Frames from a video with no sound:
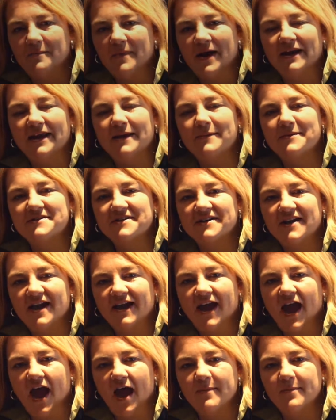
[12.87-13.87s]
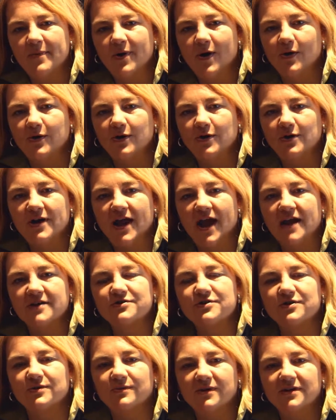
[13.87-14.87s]
My name is Annette Campo, your
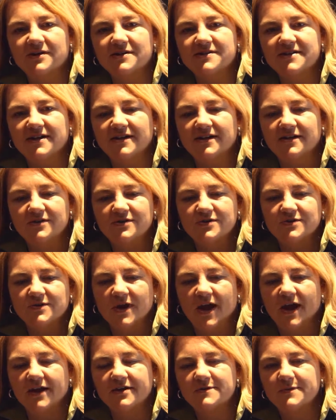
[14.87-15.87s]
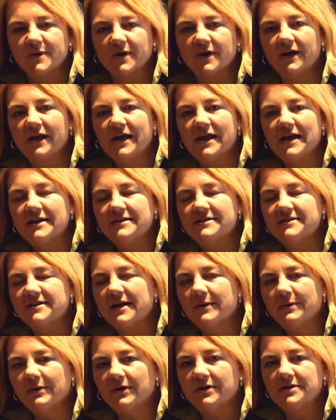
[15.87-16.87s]
national real estate industry expert.
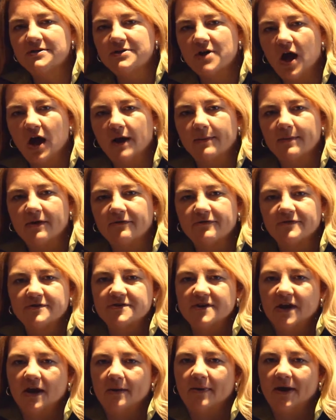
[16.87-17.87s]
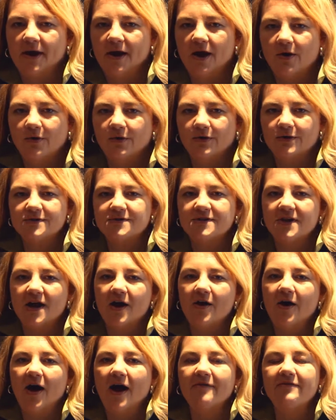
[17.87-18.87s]
Today we're going to talk about for sale by owners.
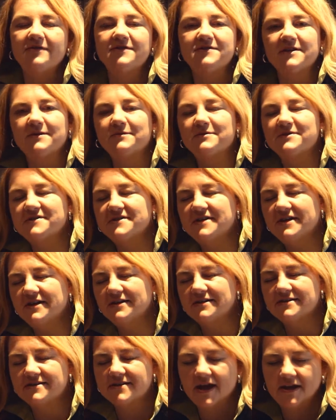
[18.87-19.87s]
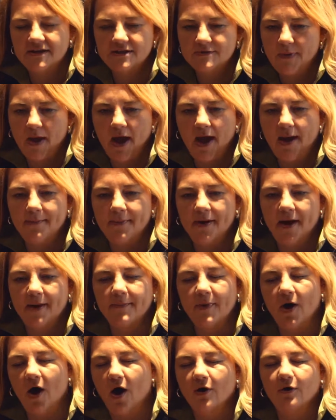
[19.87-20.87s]
Now, obviously we're seeing signs pop up
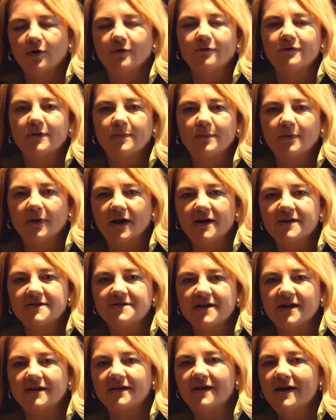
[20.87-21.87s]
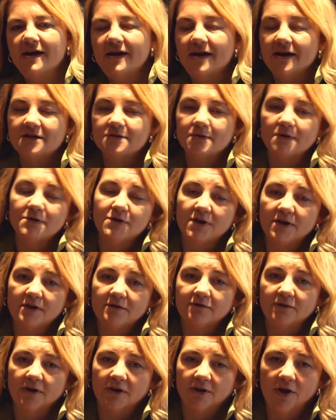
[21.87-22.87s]
all over the place that, especially on the
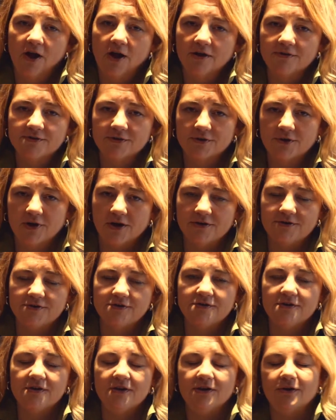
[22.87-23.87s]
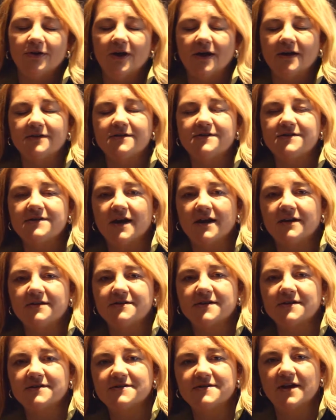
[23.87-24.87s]
front lawns across the United
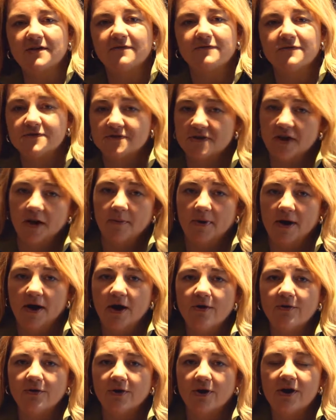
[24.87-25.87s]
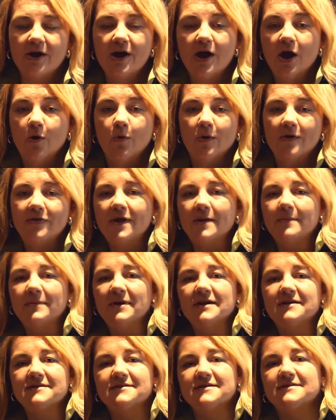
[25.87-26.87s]
States, that say for sale by owner. What that
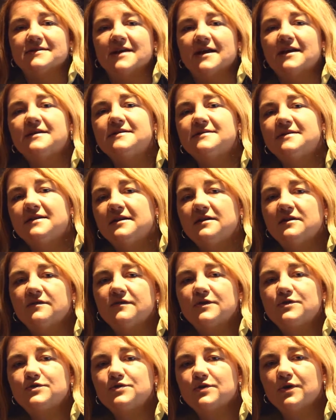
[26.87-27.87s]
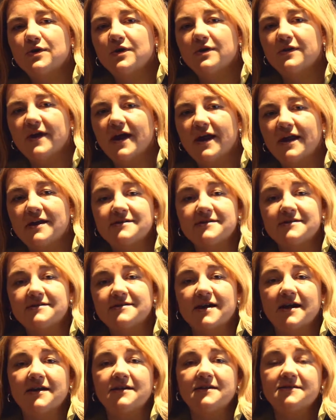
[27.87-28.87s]
means is that is an individual that has
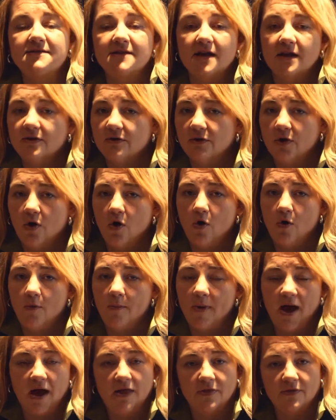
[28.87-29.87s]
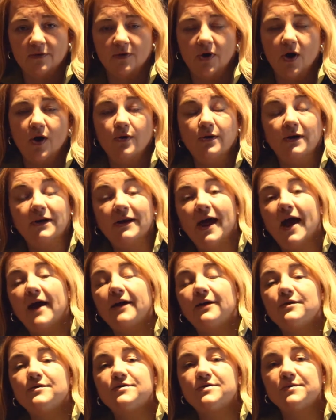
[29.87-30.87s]
decided to sell their home on their own and not
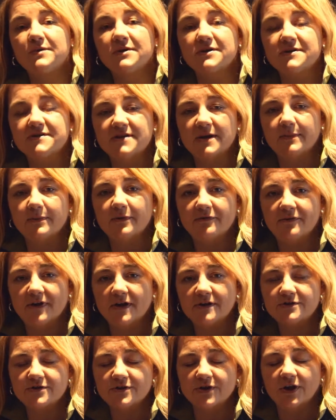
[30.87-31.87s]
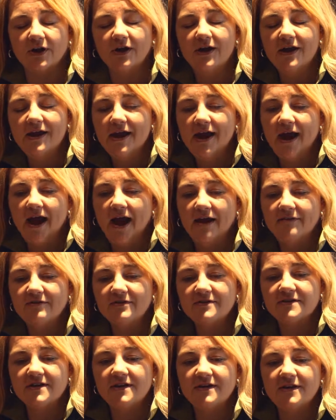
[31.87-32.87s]
use a real estate professional.
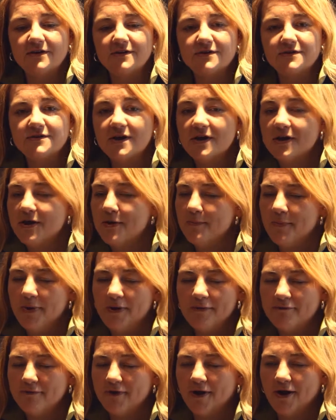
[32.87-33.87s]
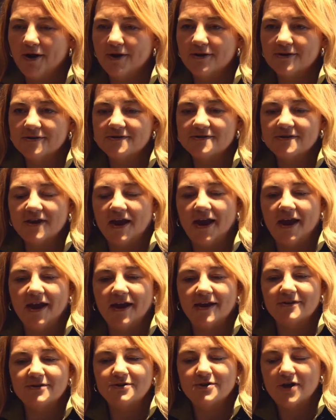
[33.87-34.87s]
Obviously there's pitfalls
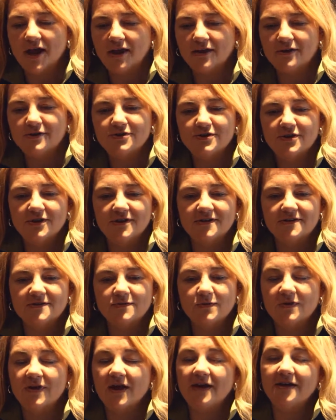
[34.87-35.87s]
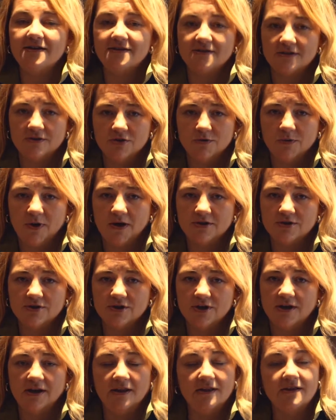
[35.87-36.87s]
and challenges with any
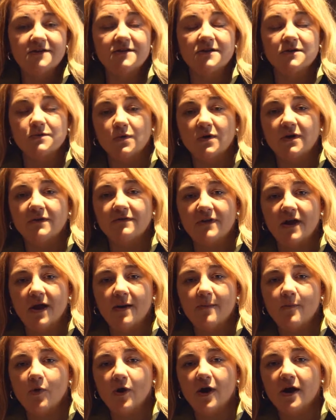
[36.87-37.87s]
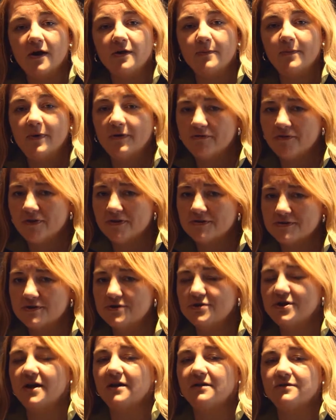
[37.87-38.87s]
situation, and this is one of them where the pitfalls and
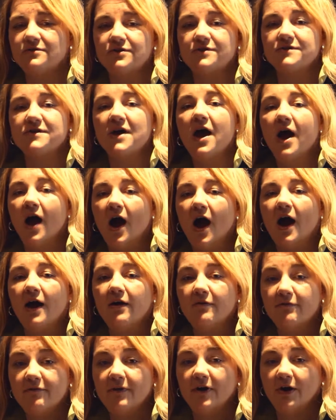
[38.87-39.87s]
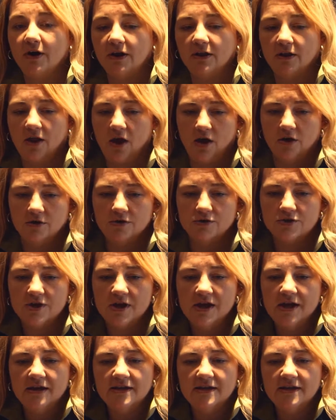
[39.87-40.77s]
challenges are very large.